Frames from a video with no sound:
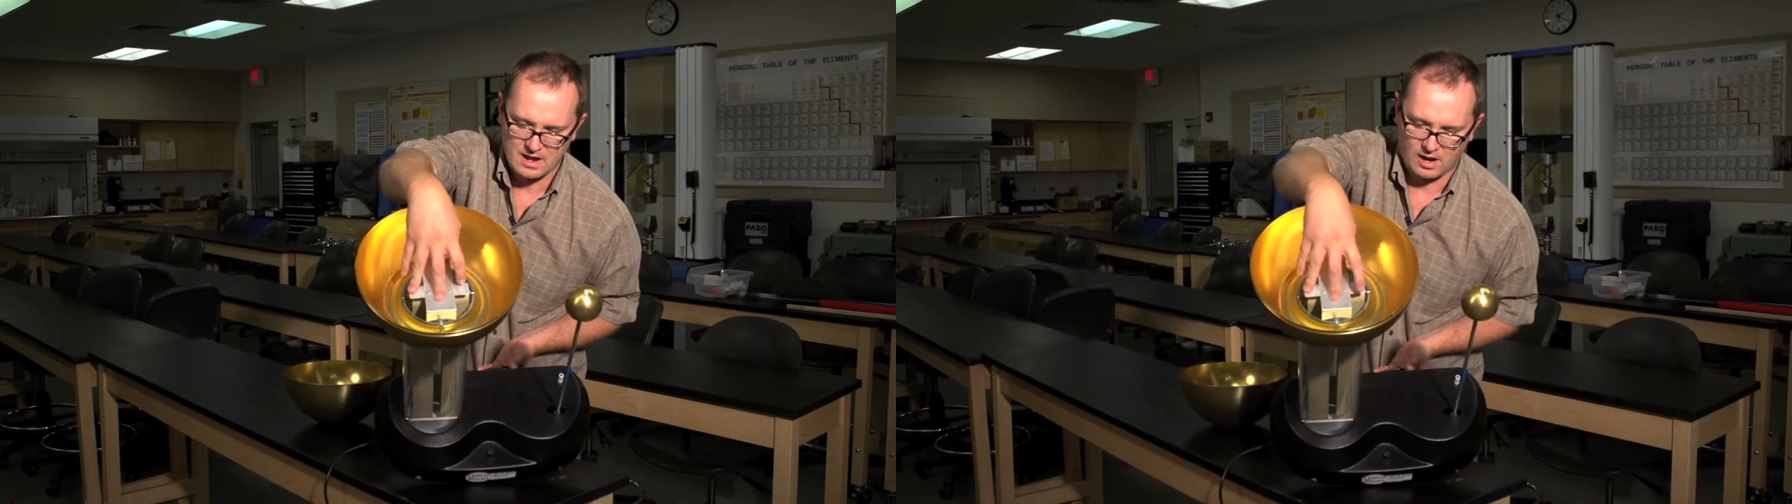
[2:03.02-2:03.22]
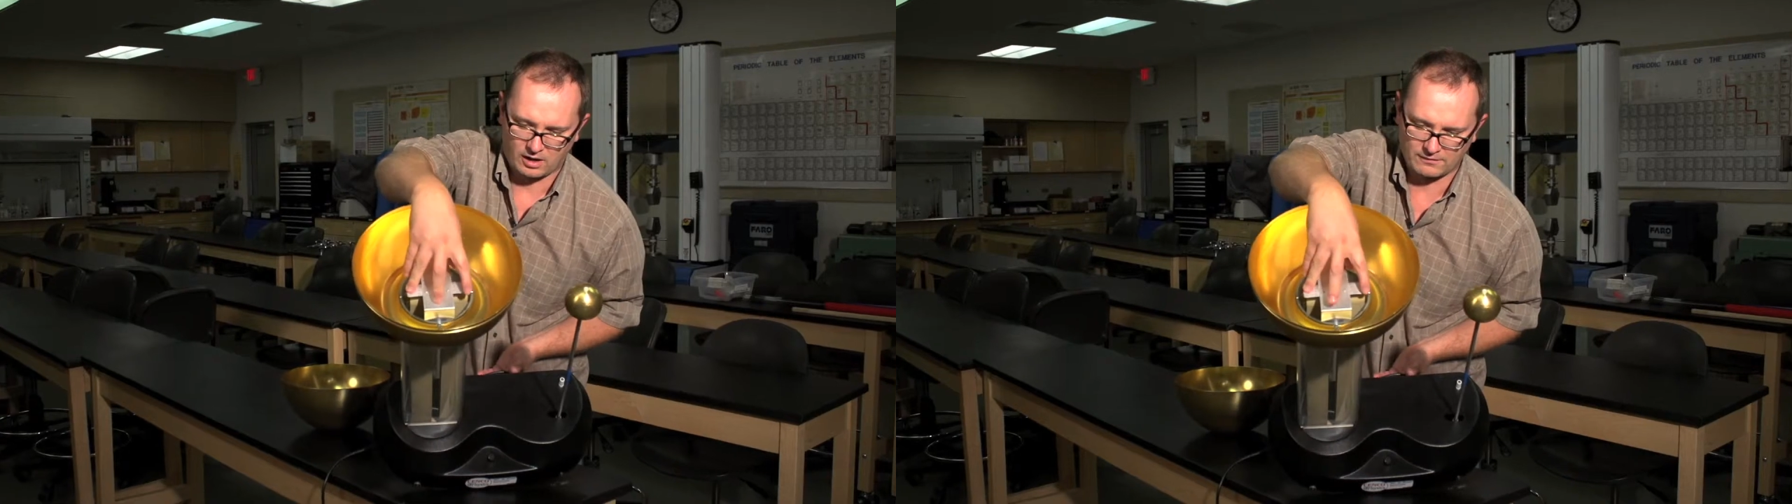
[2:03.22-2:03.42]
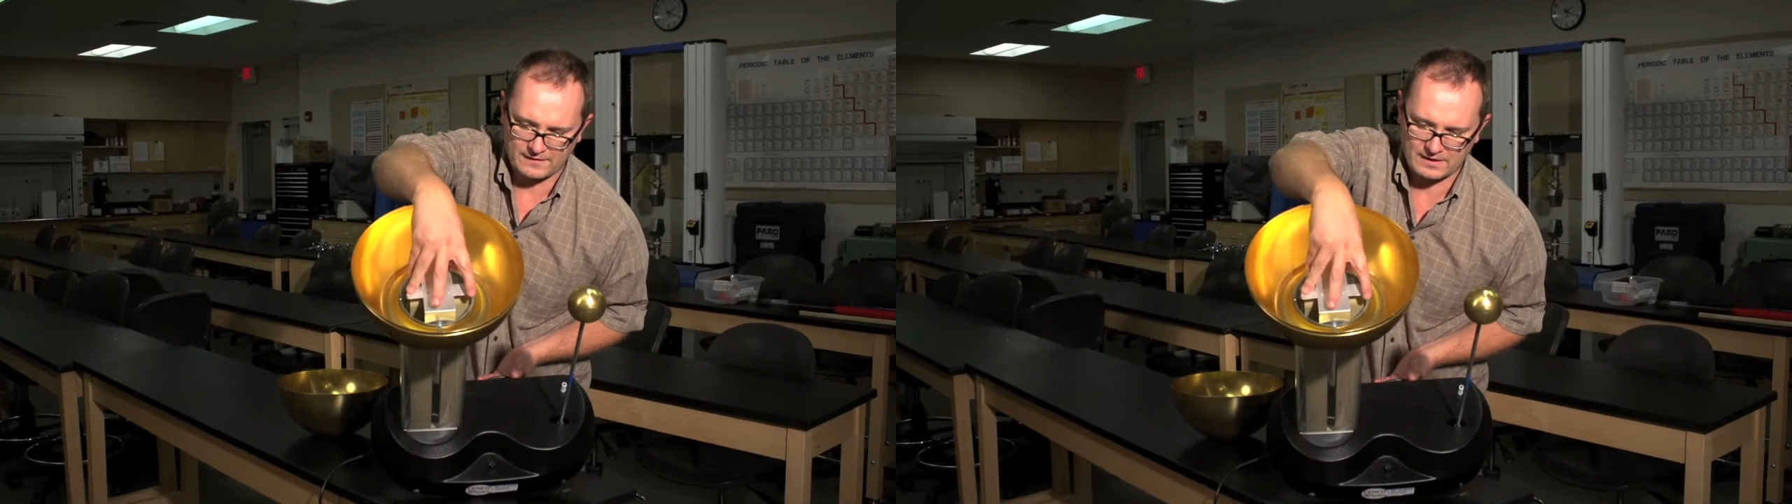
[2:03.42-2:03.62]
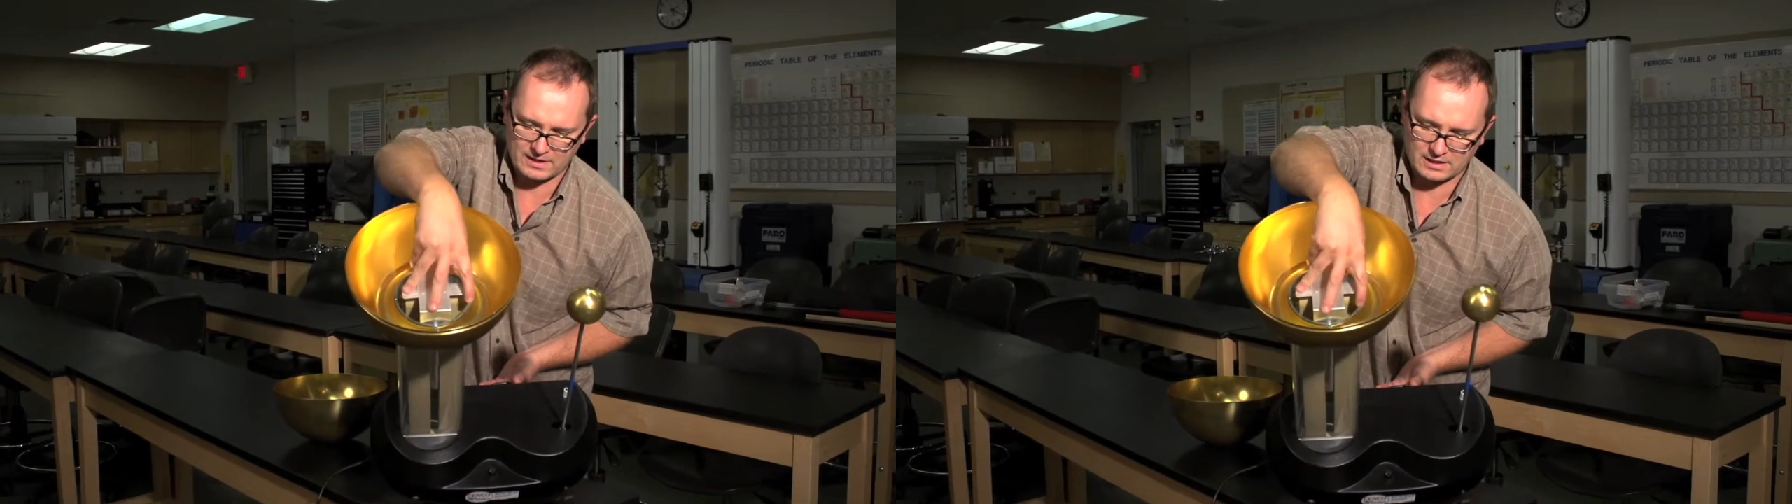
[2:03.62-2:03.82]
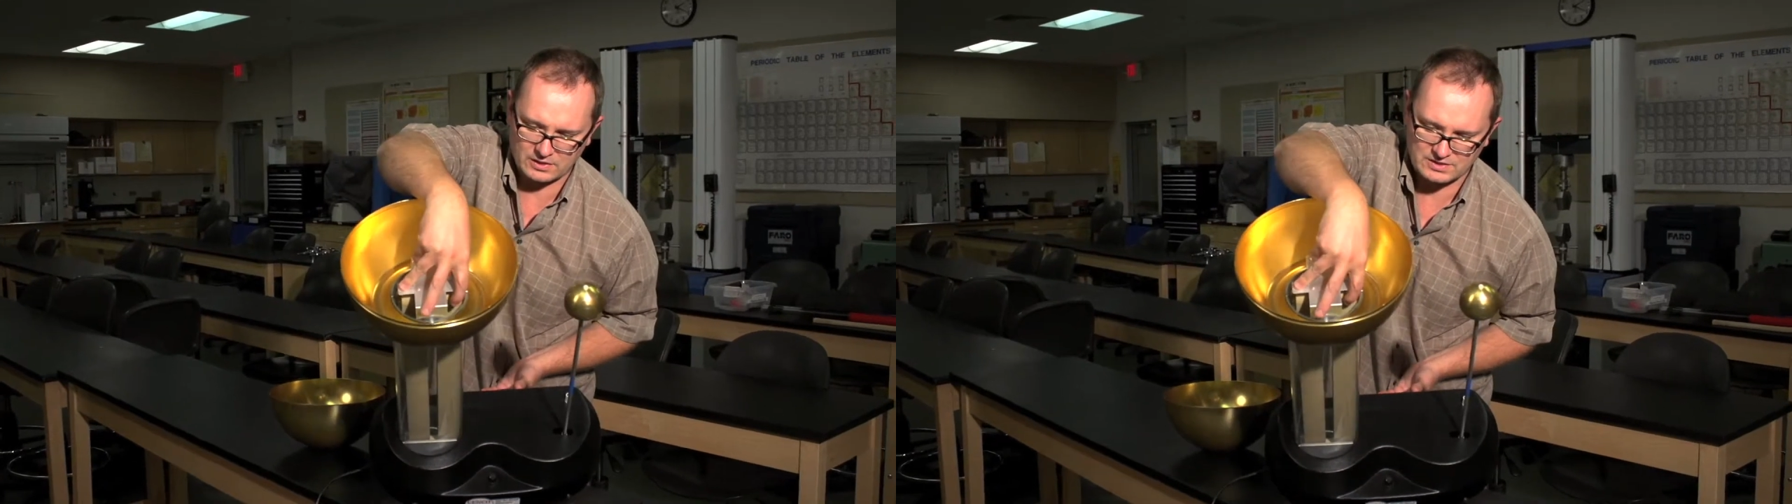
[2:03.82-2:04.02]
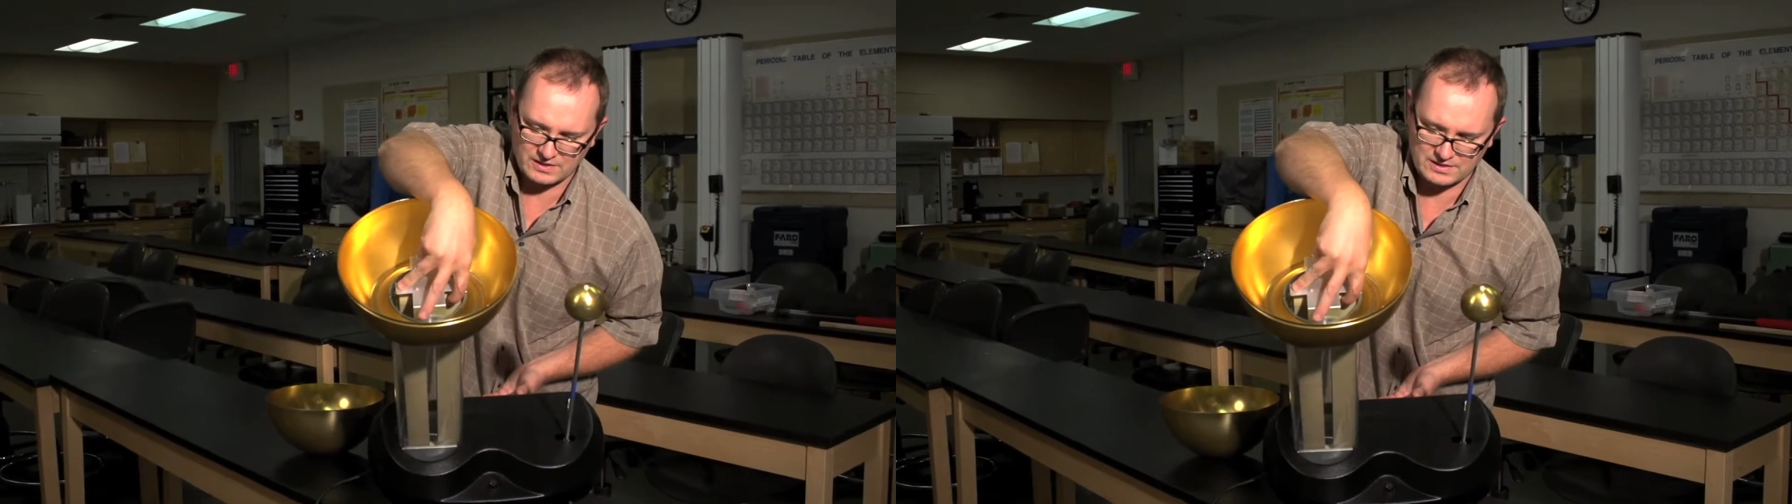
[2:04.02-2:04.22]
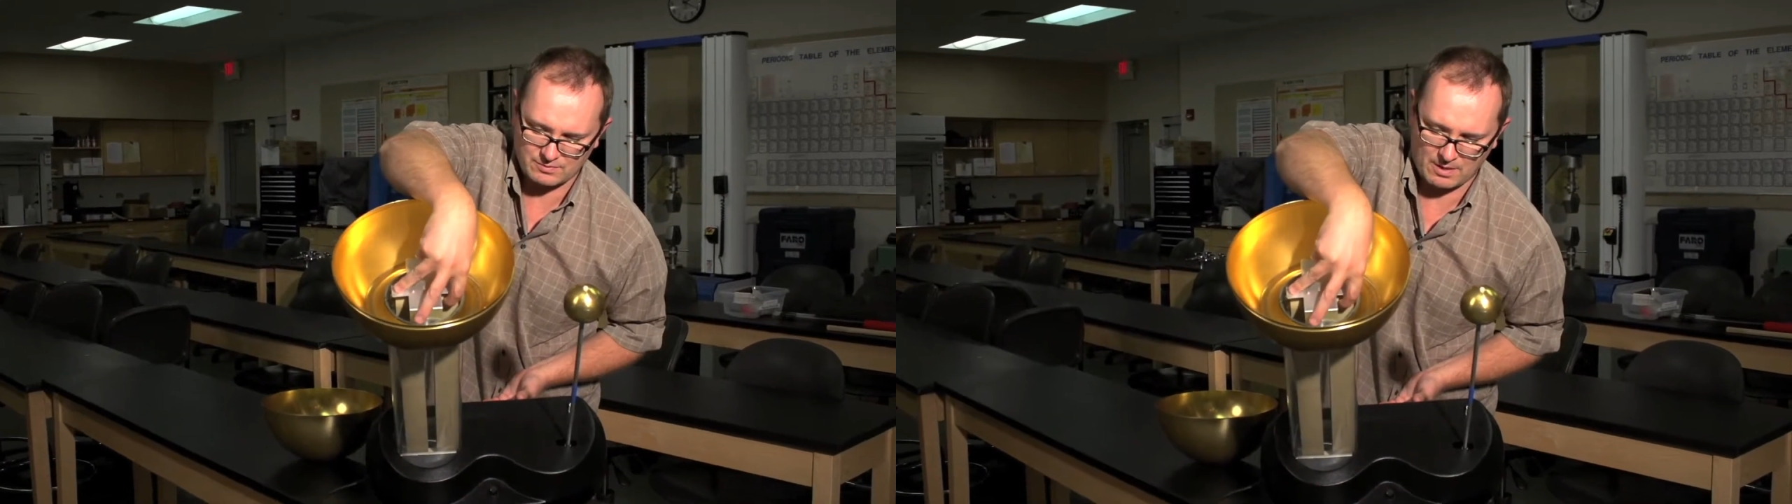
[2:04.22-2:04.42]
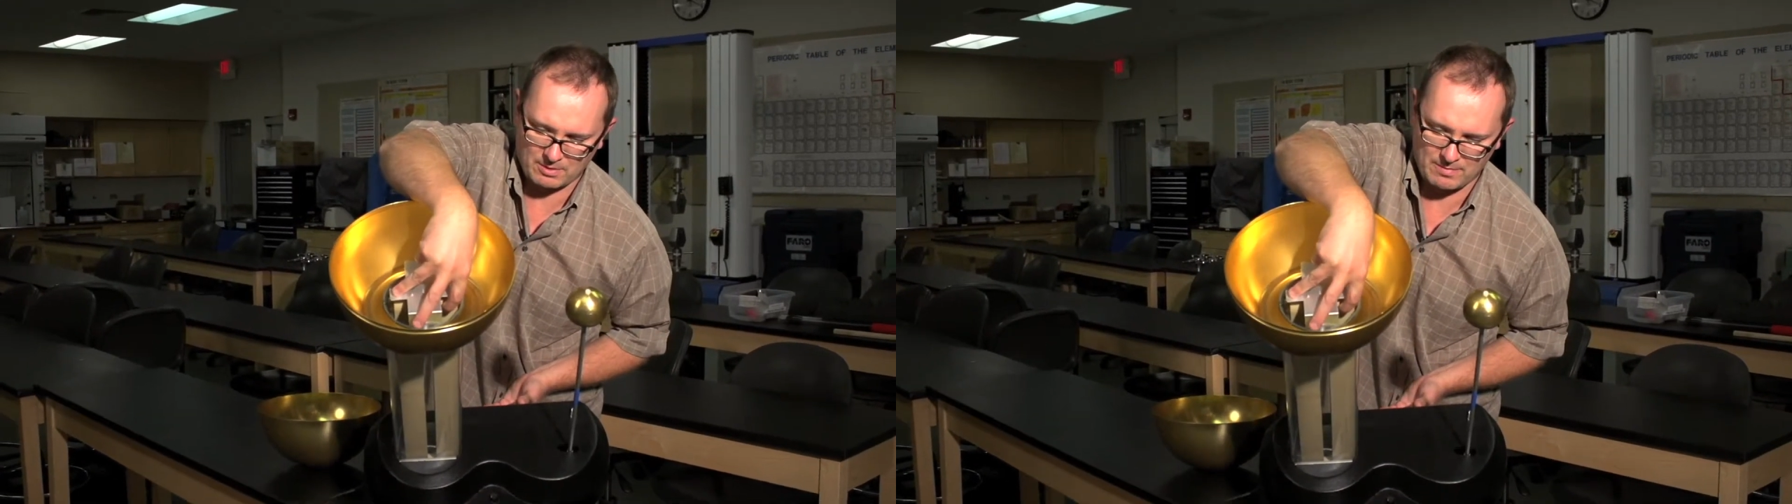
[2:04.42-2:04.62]
are very close to this
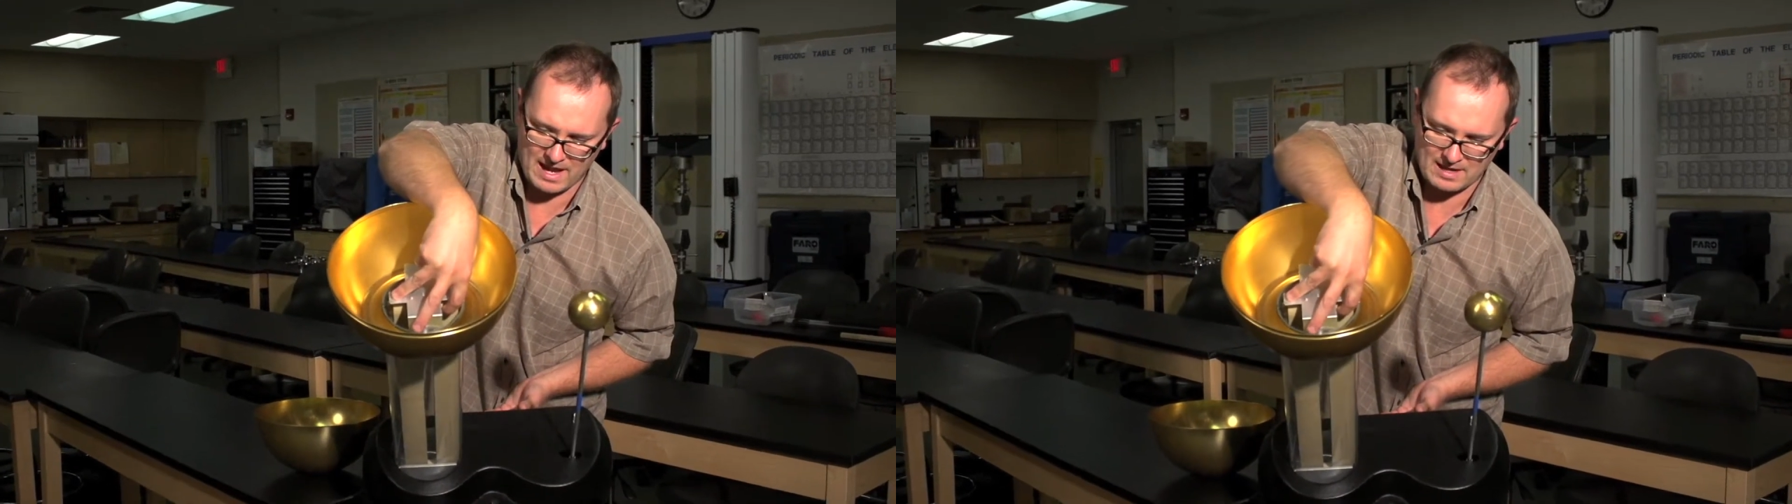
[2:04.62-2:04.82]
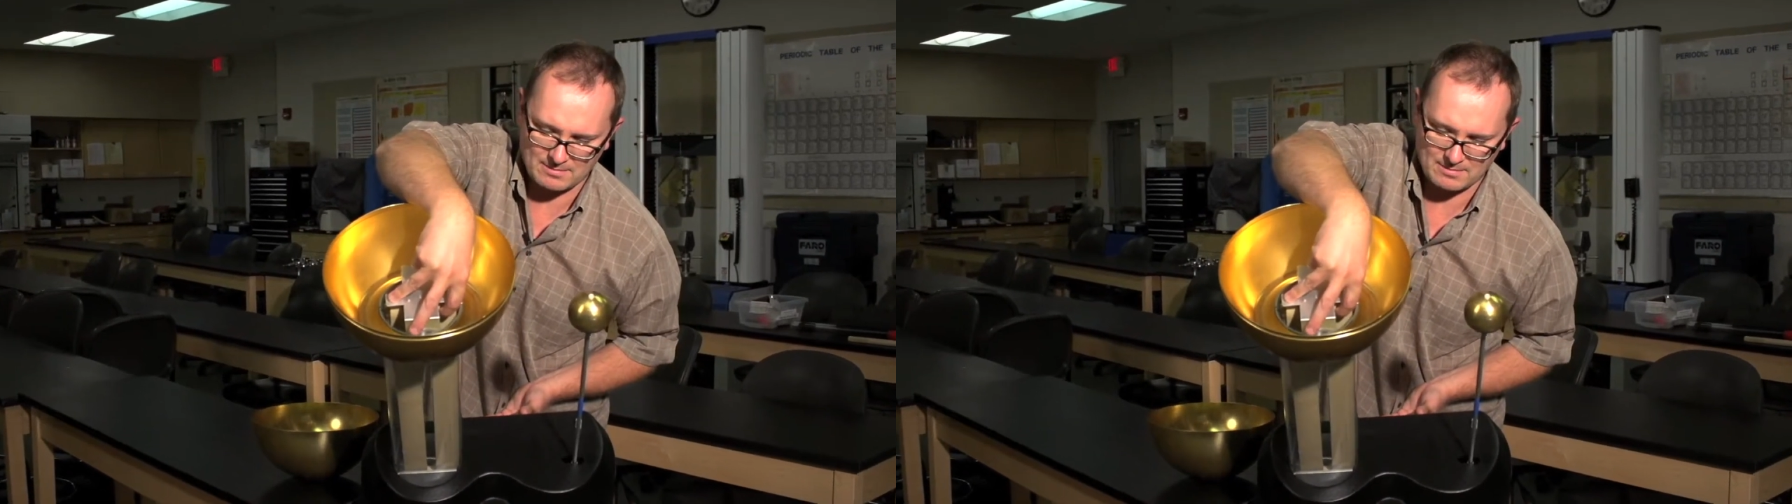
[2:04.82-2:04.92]
rubber band,